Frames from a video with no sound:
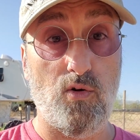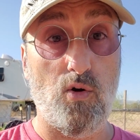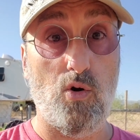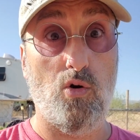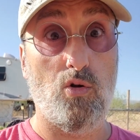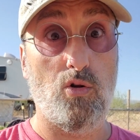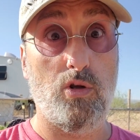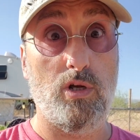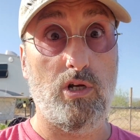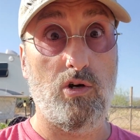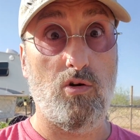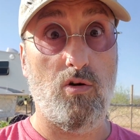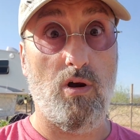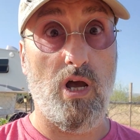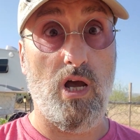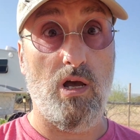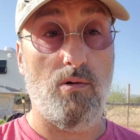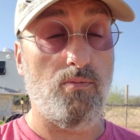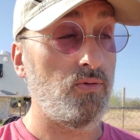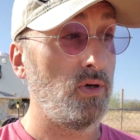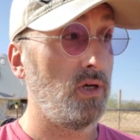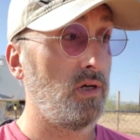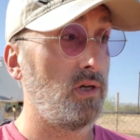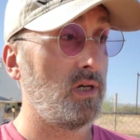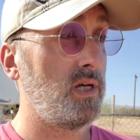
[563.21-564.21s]
Holy
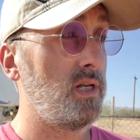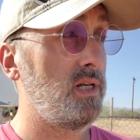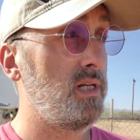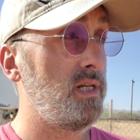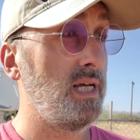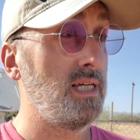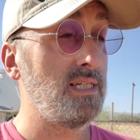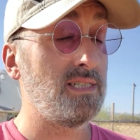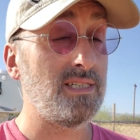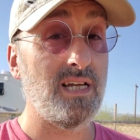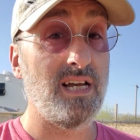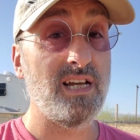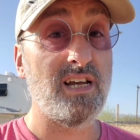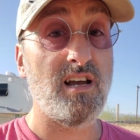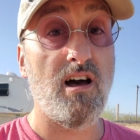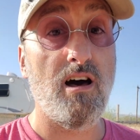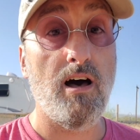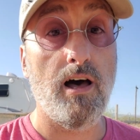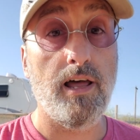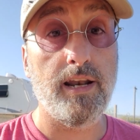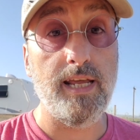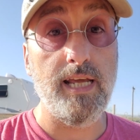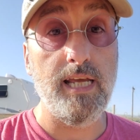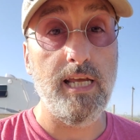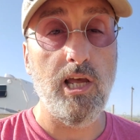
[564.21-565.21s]
crap, it could taste like
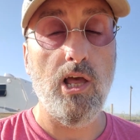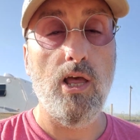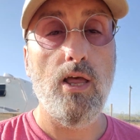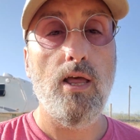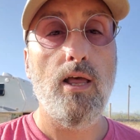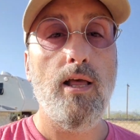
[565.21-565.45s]
honey.